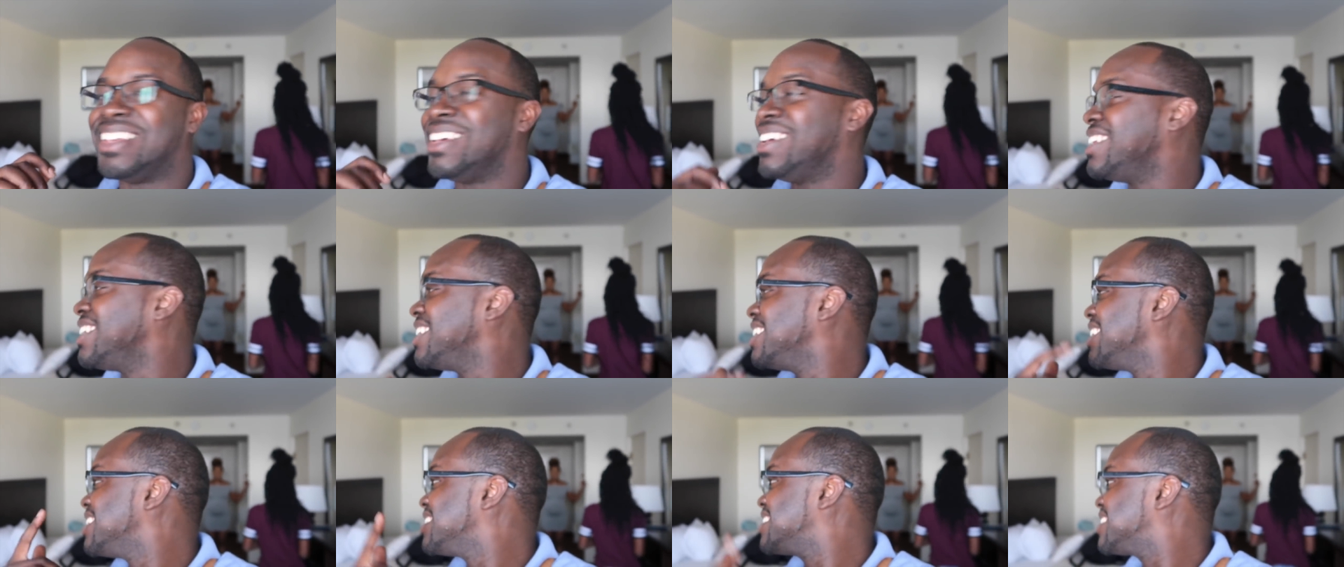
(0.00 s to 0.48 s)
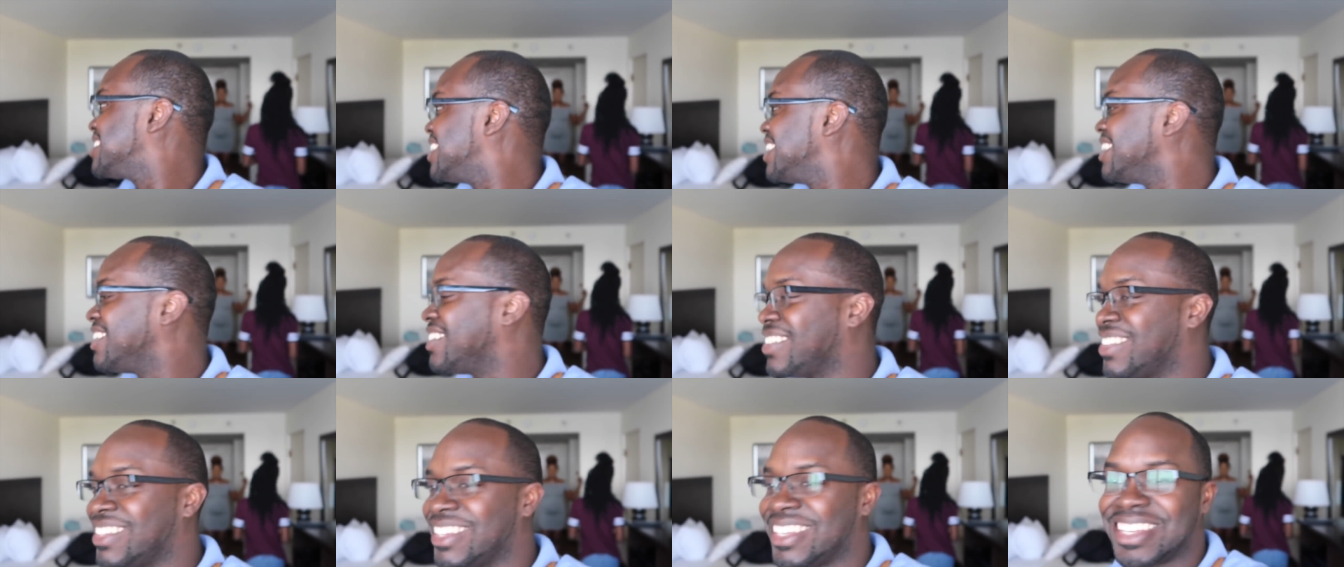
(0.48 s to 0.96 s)
gonna get
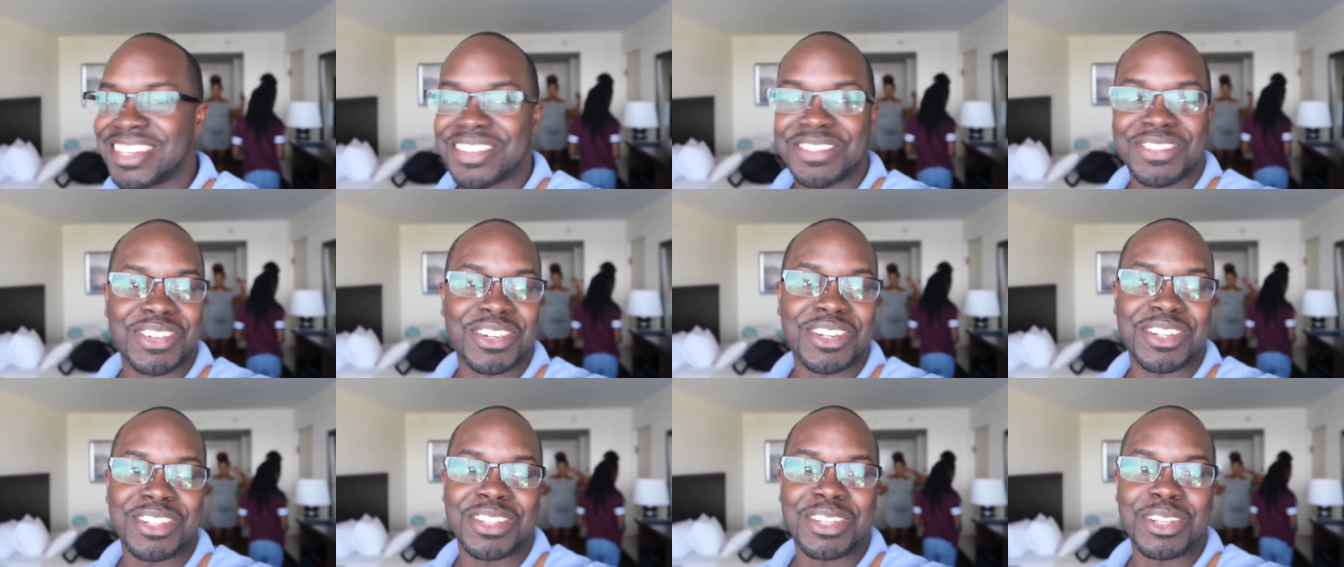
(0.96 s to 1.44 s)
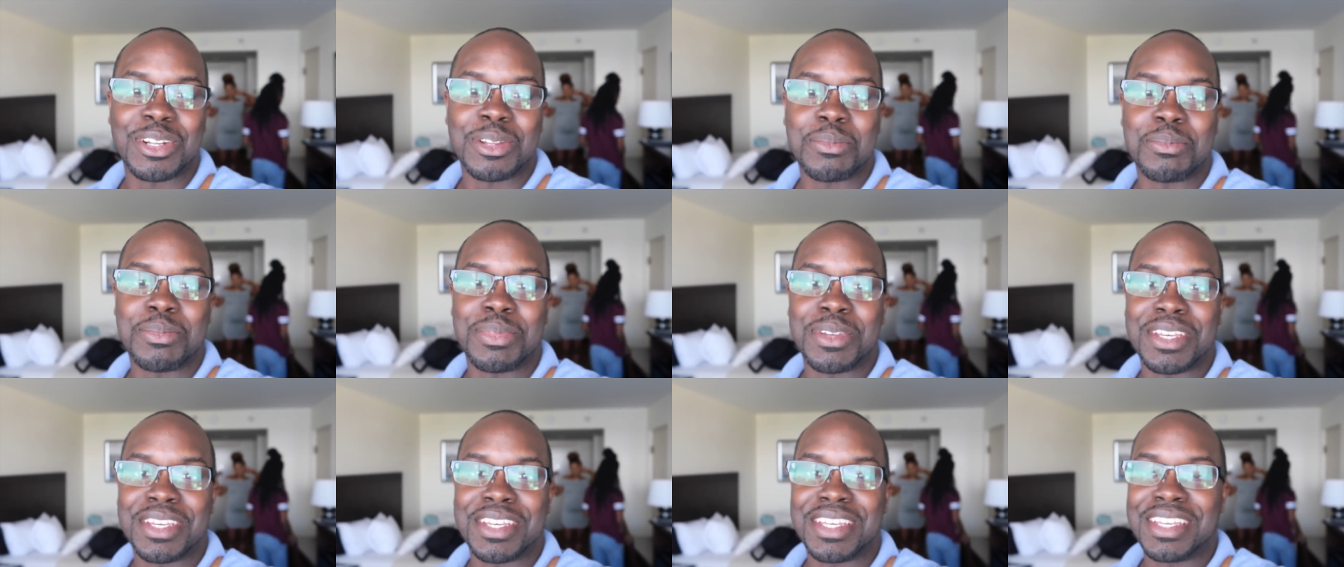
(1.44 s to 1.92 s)
settled in for a little
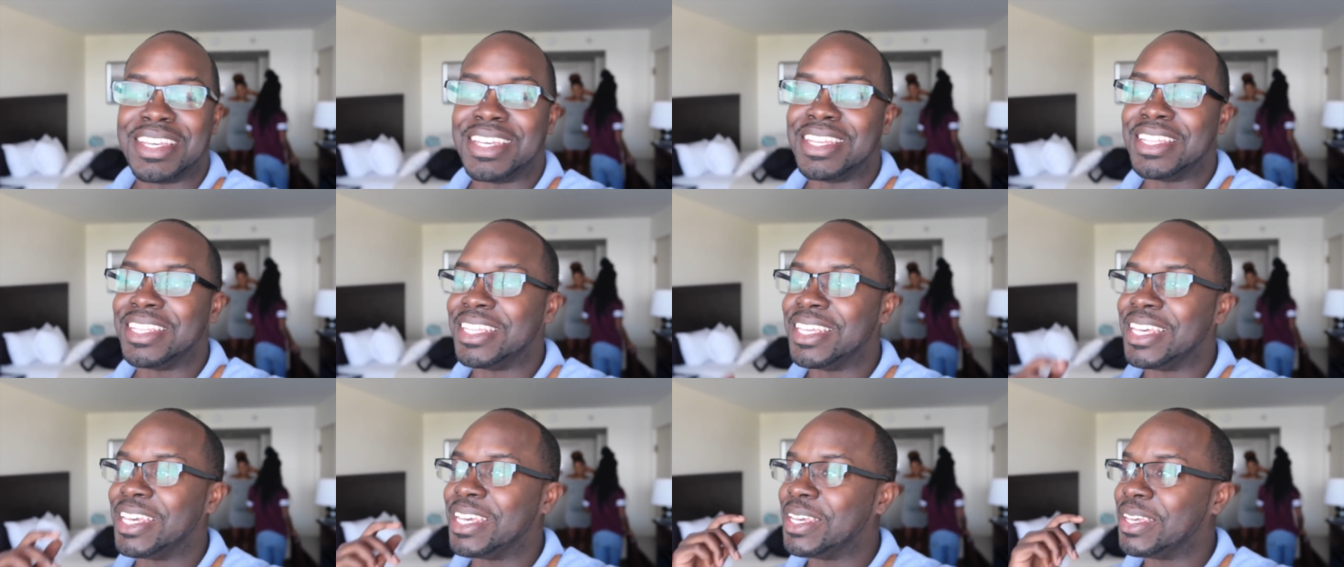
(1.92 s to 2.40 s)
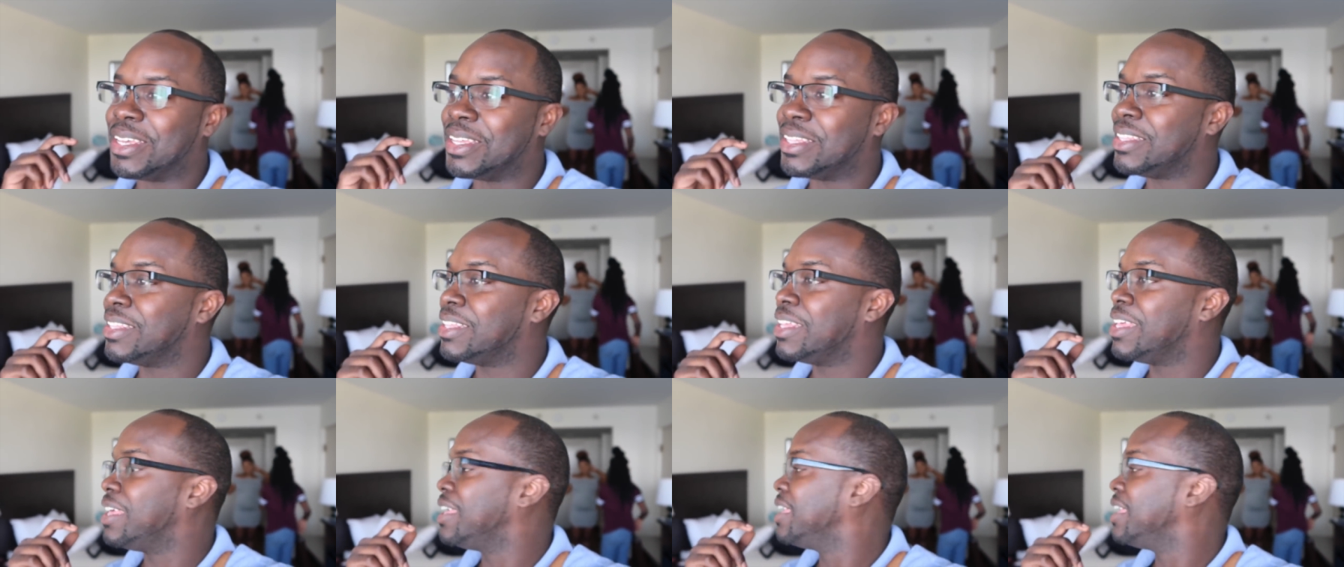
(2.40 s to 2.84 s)
bit Wait, and then